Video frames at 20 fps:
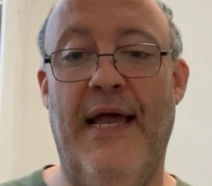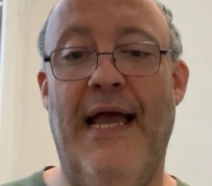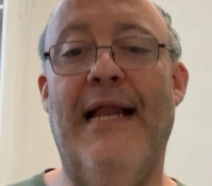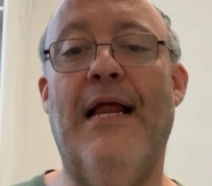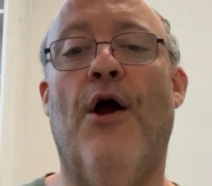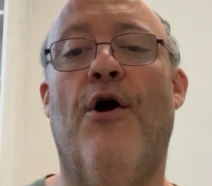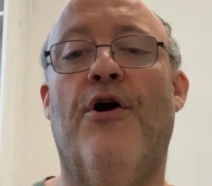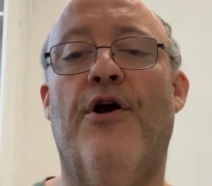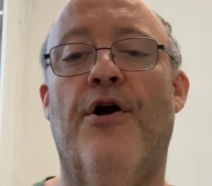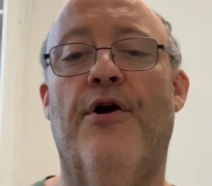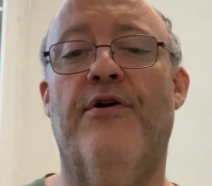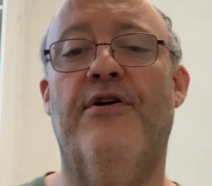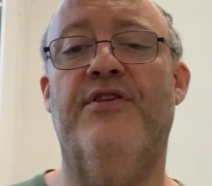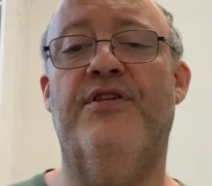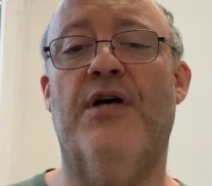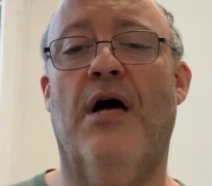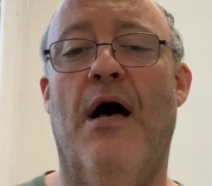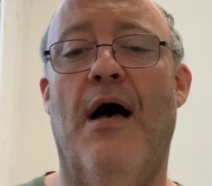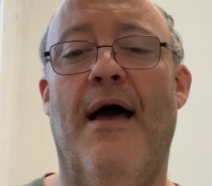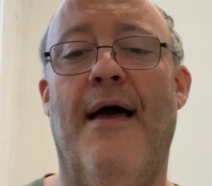In our current
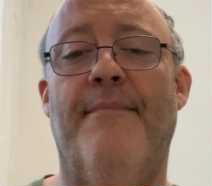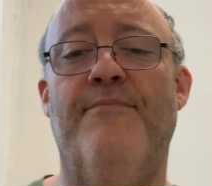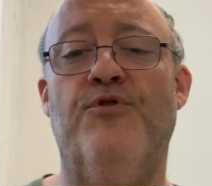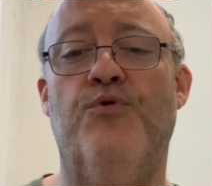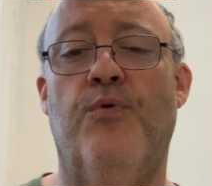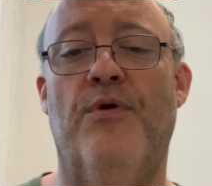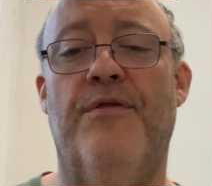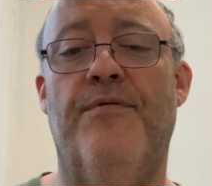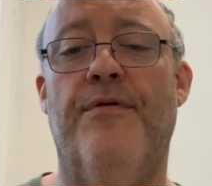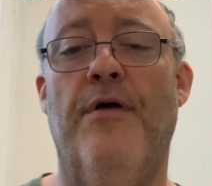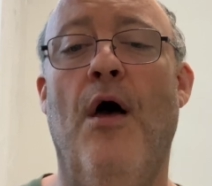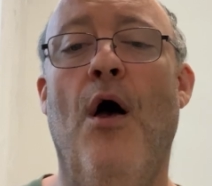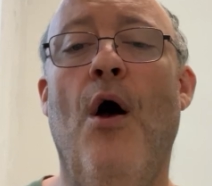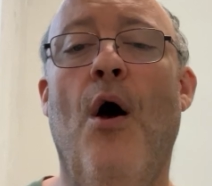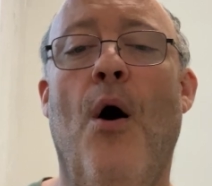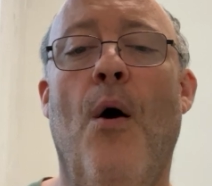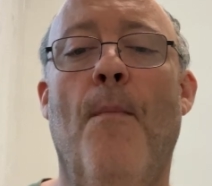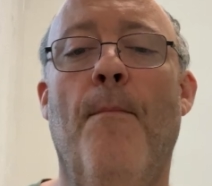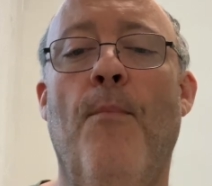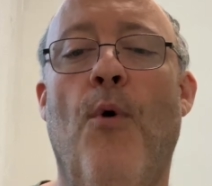times with
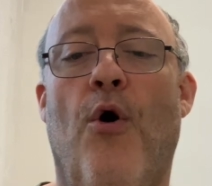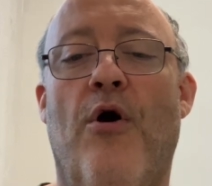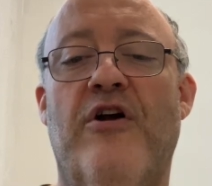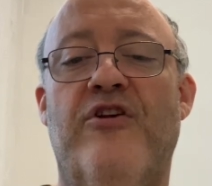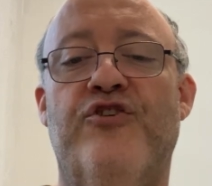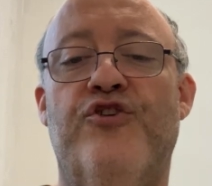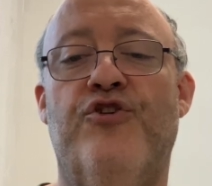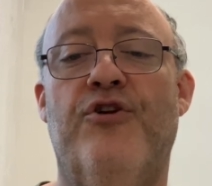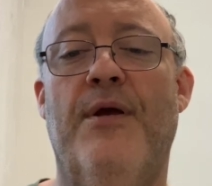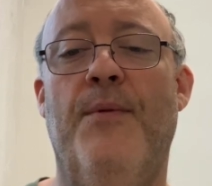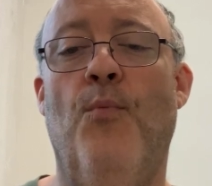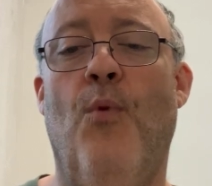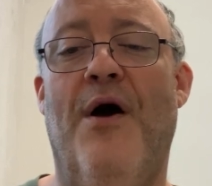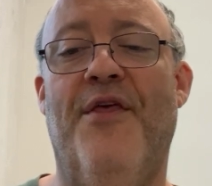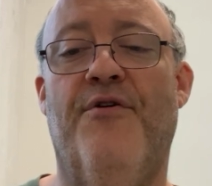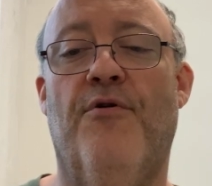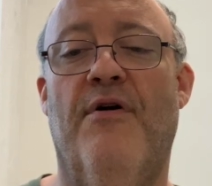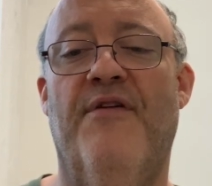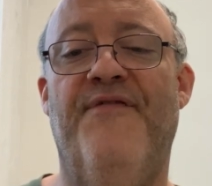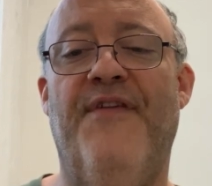more extreme
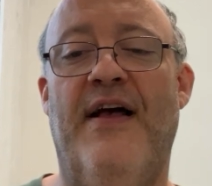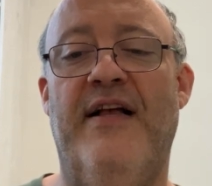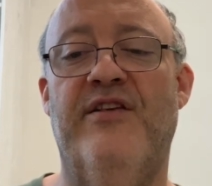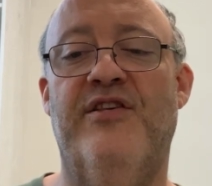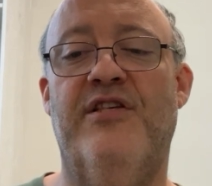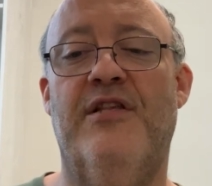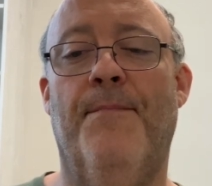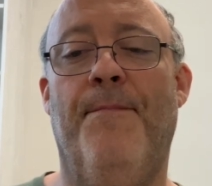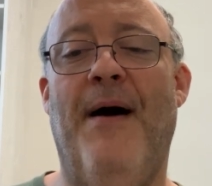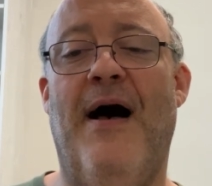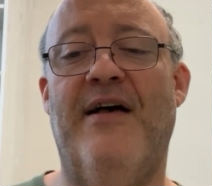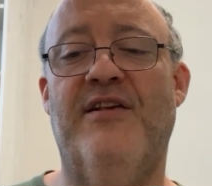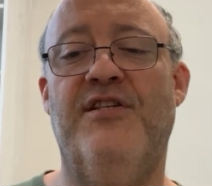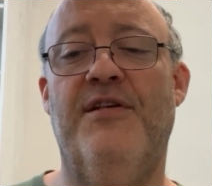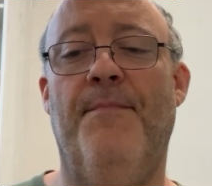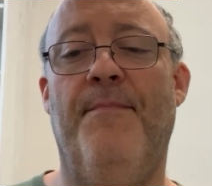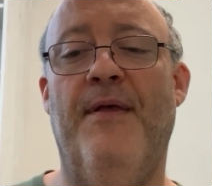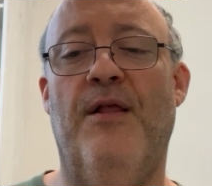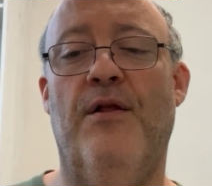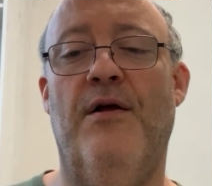weather events, the
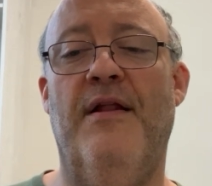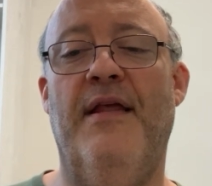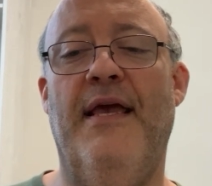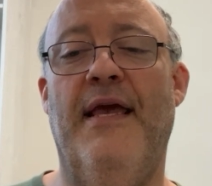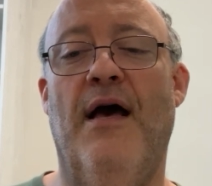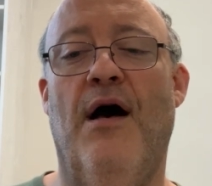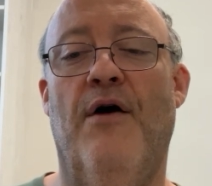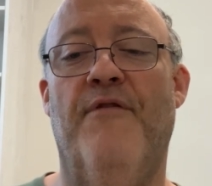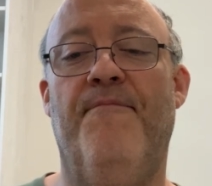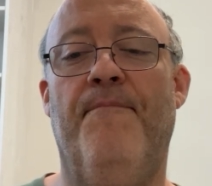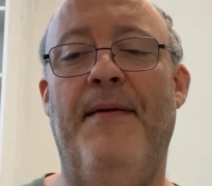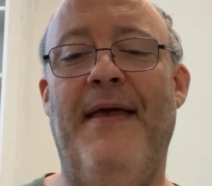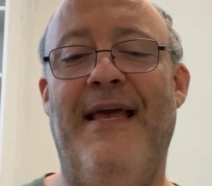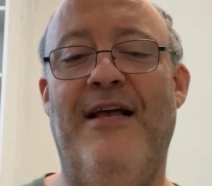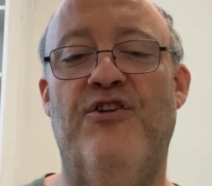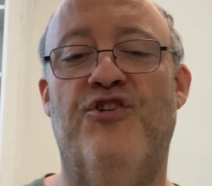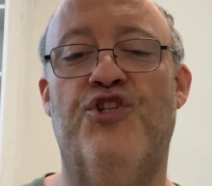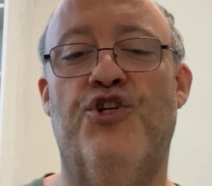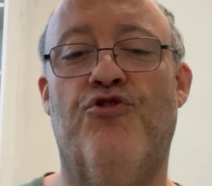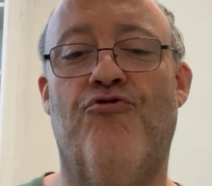possibility of
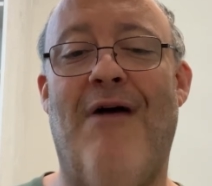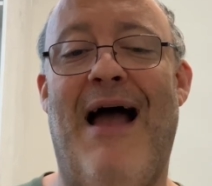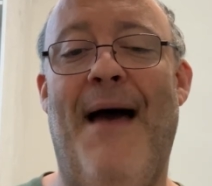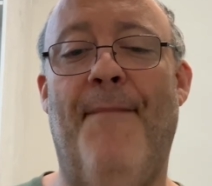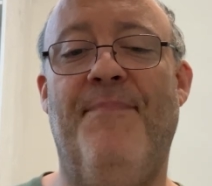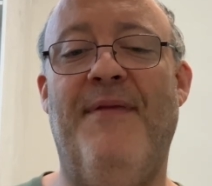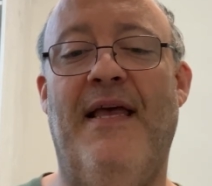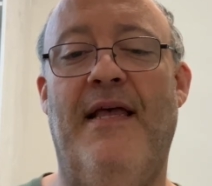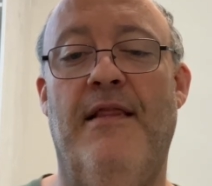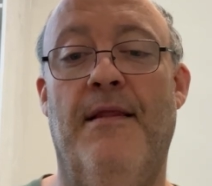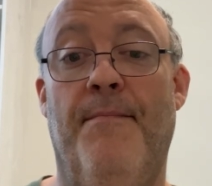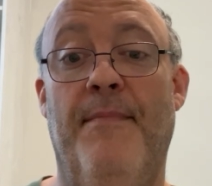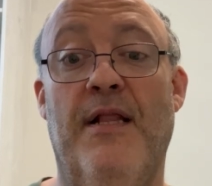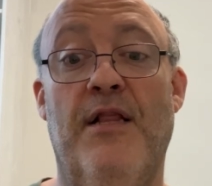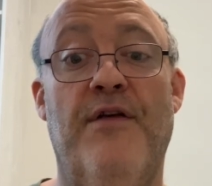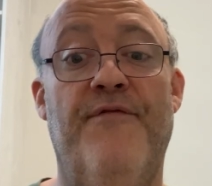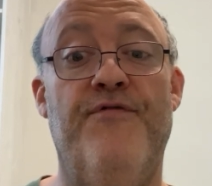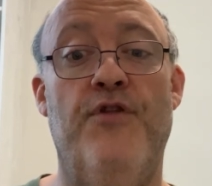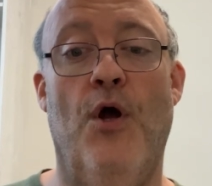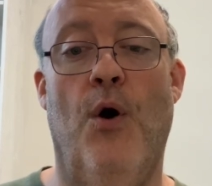being trapped in the
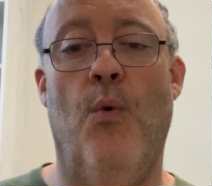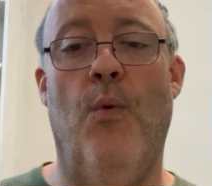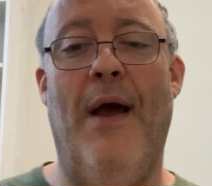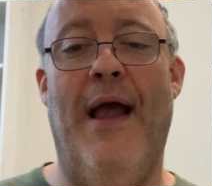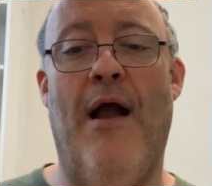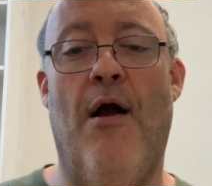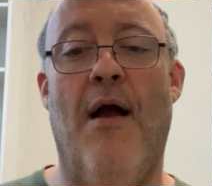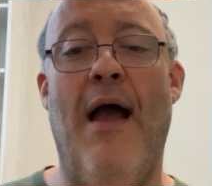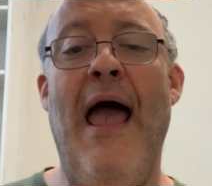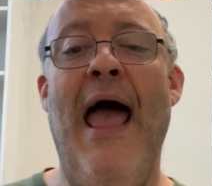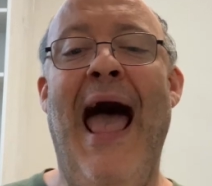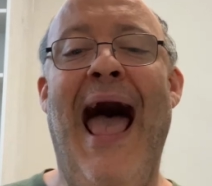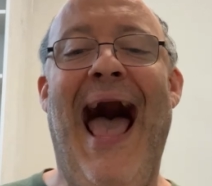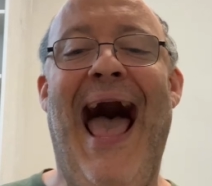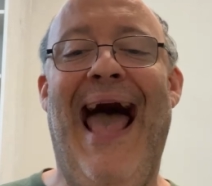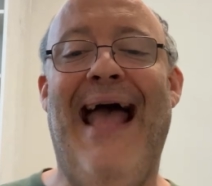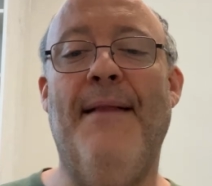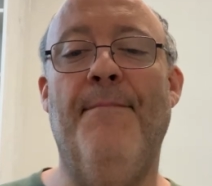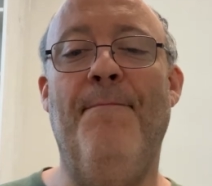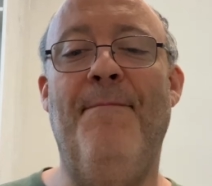middle of nowhere
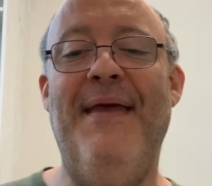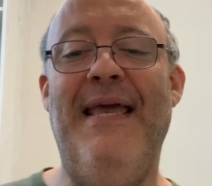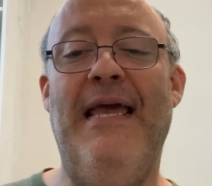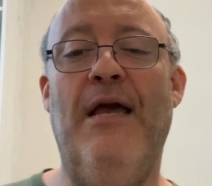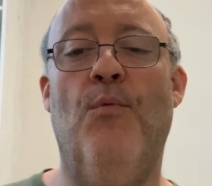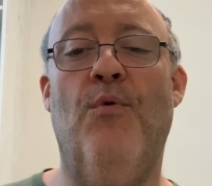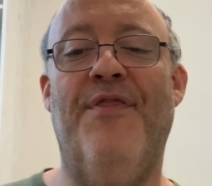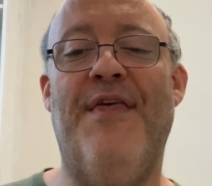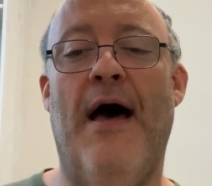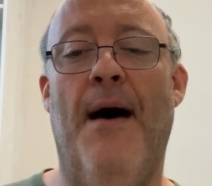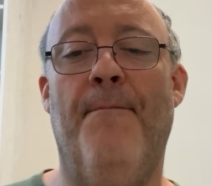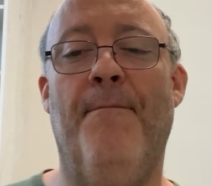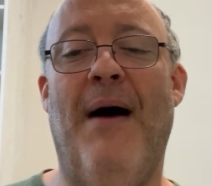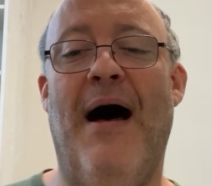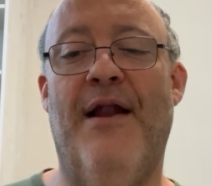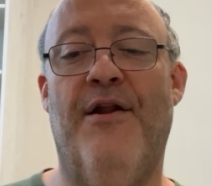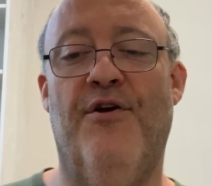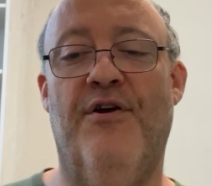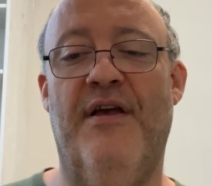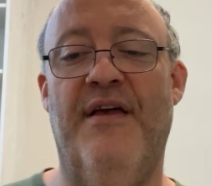and being without
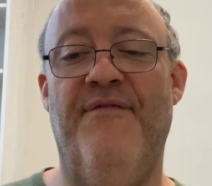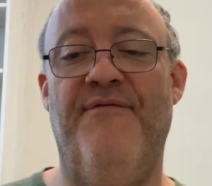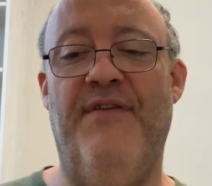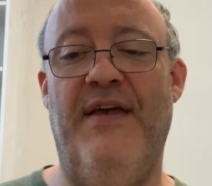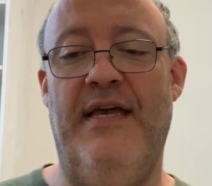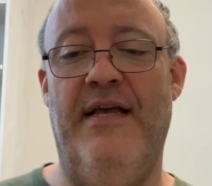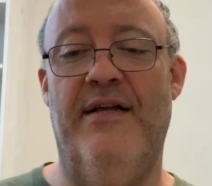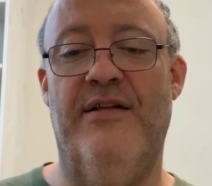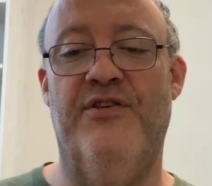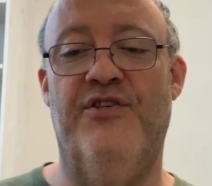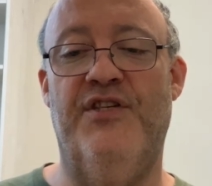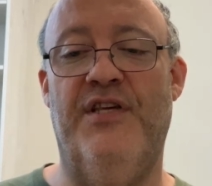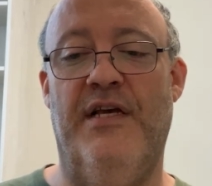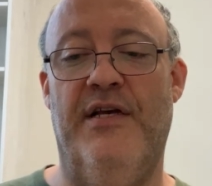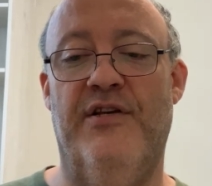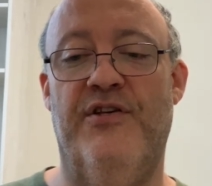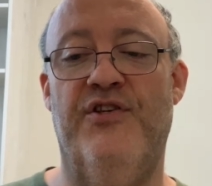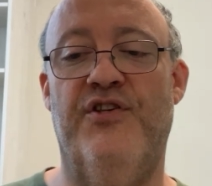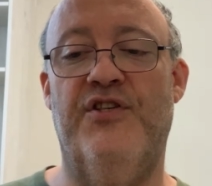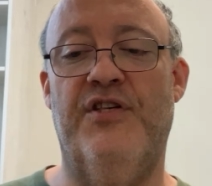modern
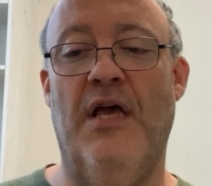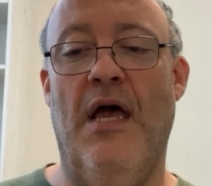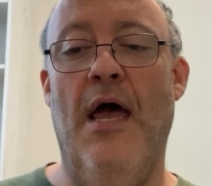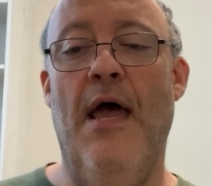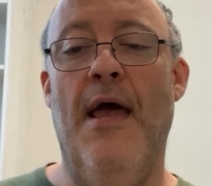conveniences,